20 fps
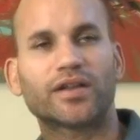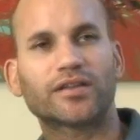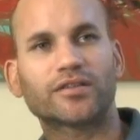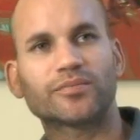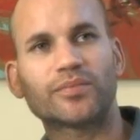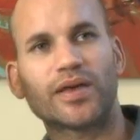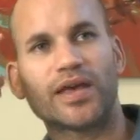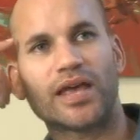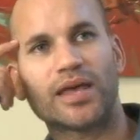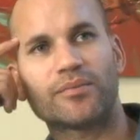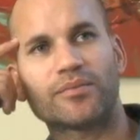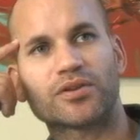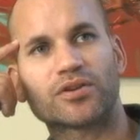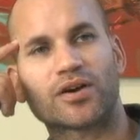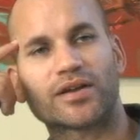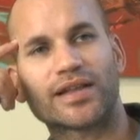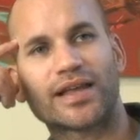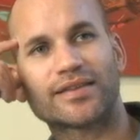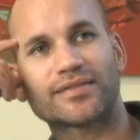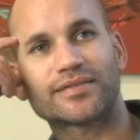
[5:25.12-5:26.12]
is Bahamian
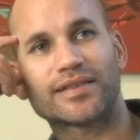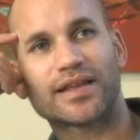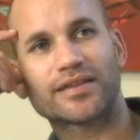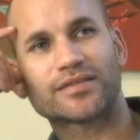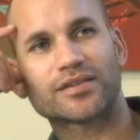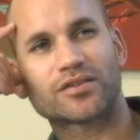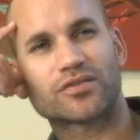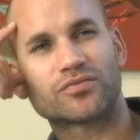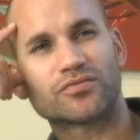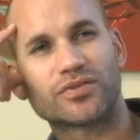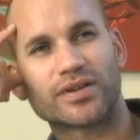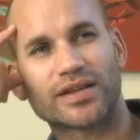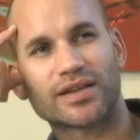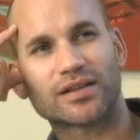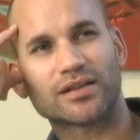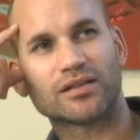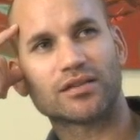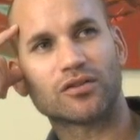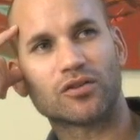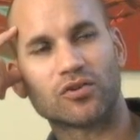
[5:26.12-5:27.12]
art? That's a real
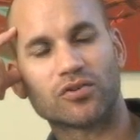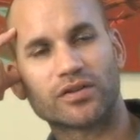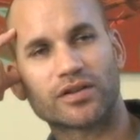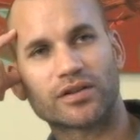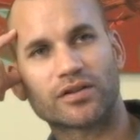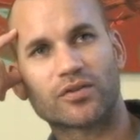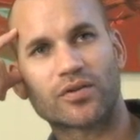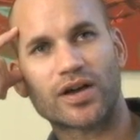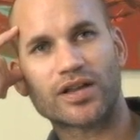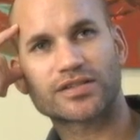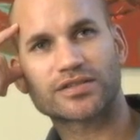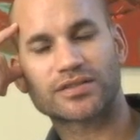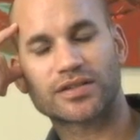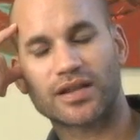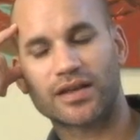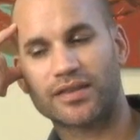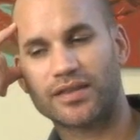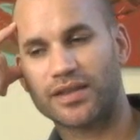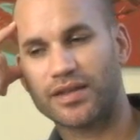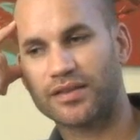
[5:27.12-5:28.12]
loaded question.
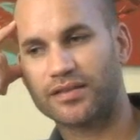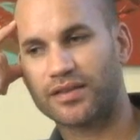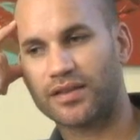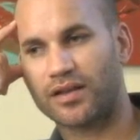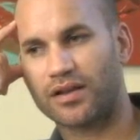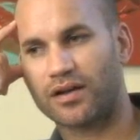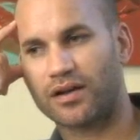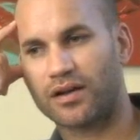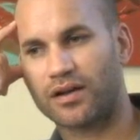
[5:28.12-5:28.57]
I think that